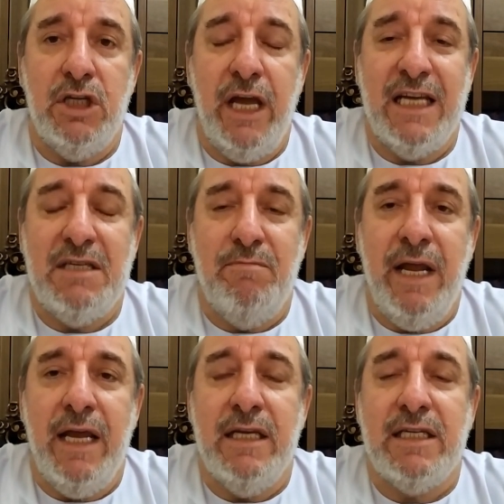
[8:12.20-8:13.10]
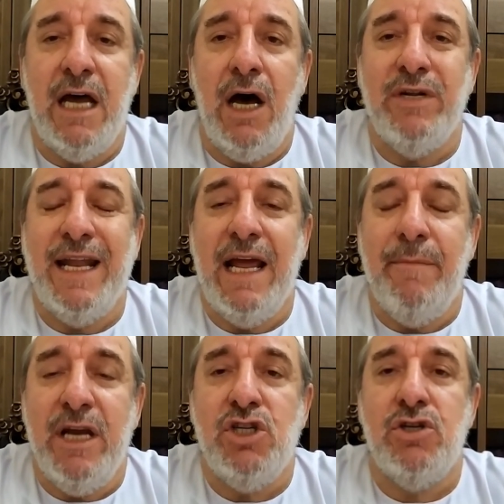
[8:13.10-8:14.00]
explains how the
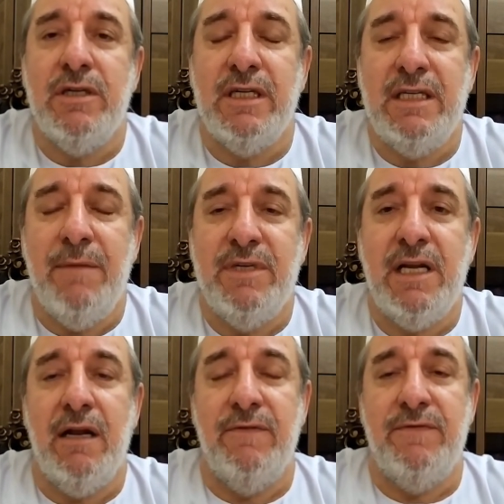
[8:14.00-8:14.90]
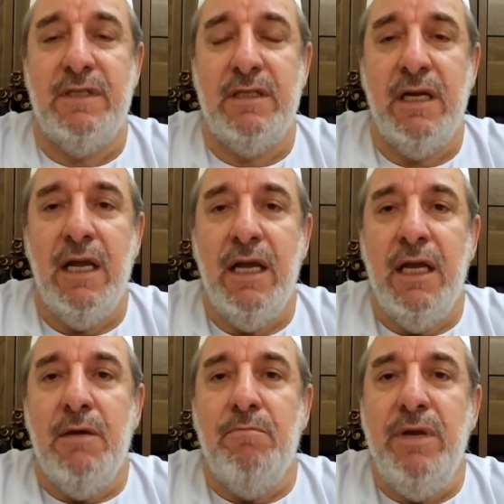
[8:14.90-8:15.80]
dimensions themselves
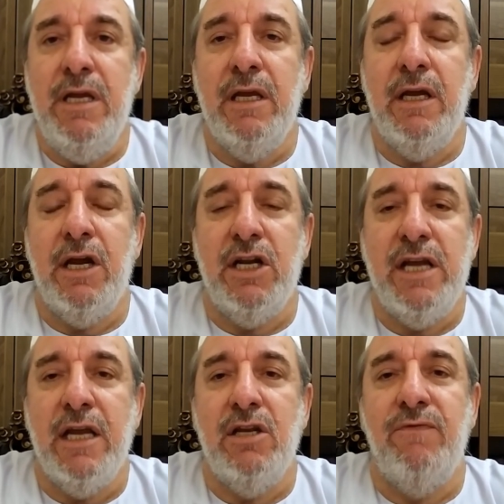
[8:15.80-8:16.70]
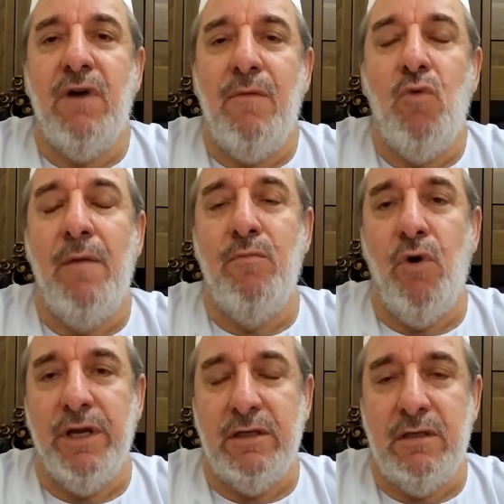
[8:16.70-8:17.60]
being created from one
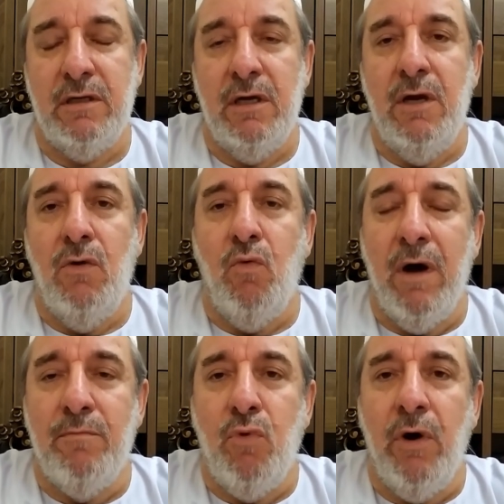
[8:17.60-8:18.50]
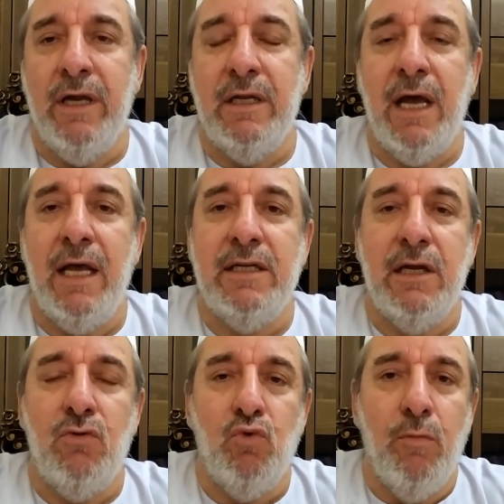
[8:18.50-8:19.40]
point and
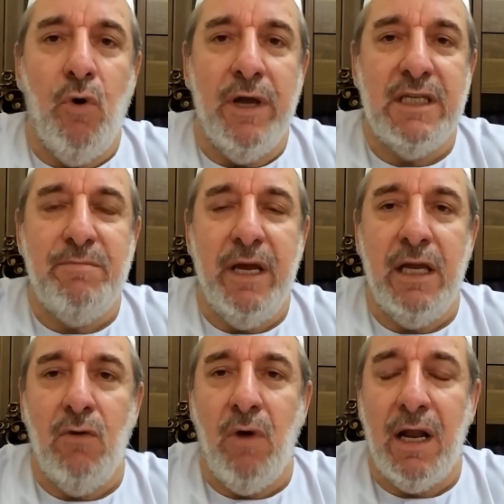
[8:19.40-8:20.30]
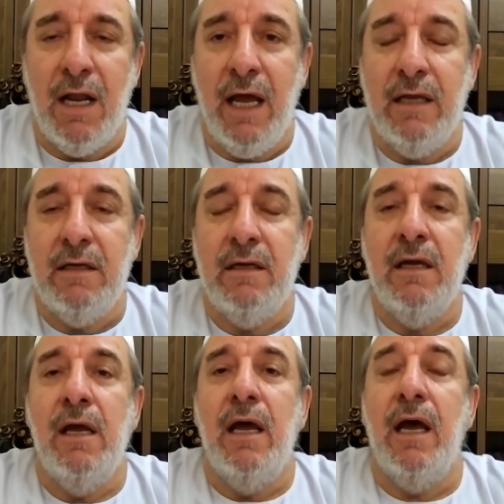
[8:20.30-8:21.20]
then 2 points making one line,
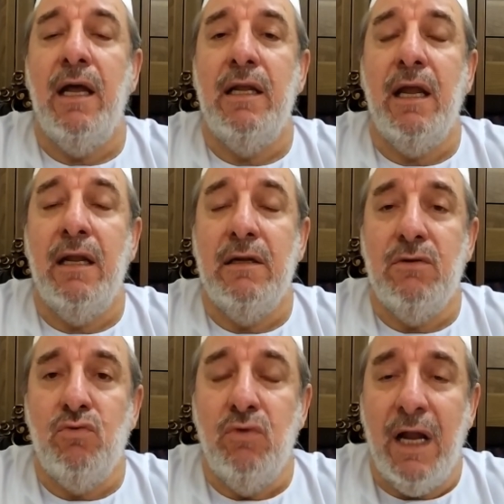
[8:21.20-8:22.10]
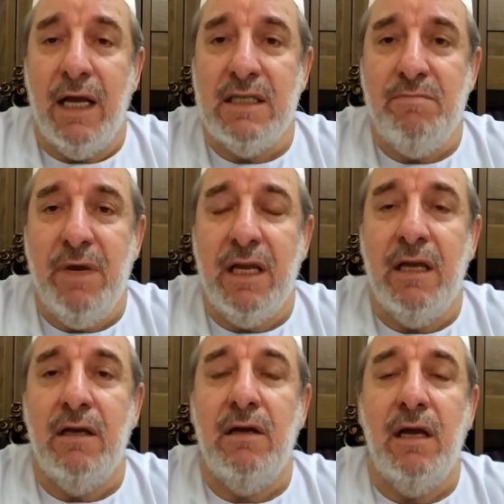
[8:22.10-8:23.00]
and then 2 lines
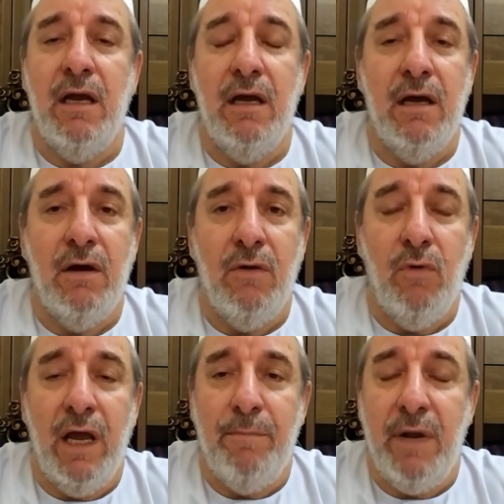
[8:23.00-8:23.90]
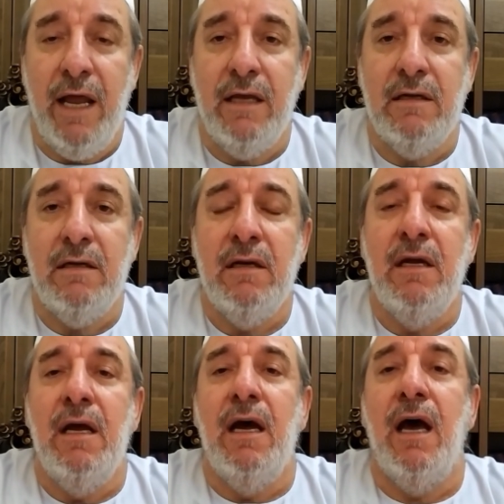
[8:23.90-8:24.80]
making a plane,
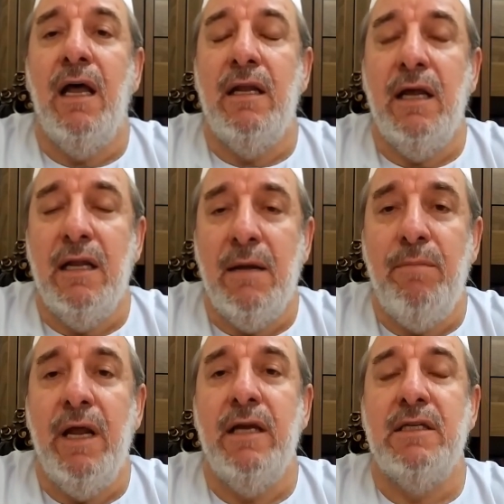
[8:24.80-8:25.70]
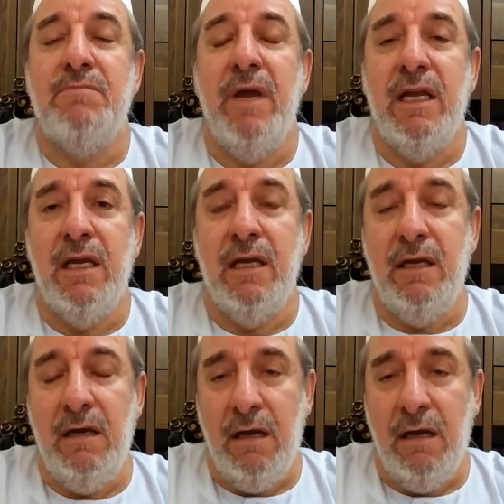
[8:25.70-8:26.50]
and then the planes making